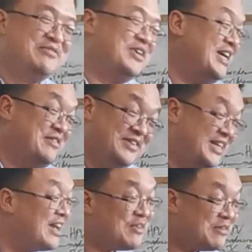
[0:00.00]
but
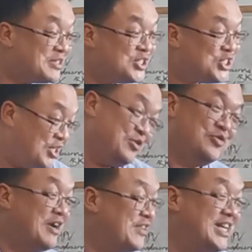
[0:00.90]
then whatever shit you
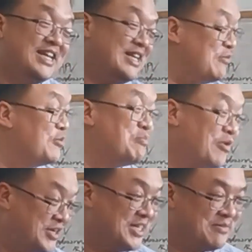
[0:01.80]
do after that, they won't
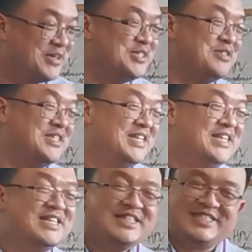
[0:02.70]
bother because you
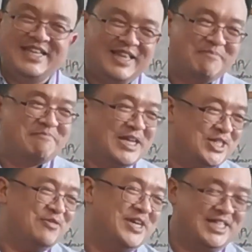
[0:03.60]
said the
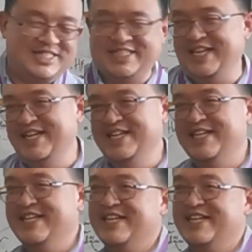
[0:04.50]
magic words.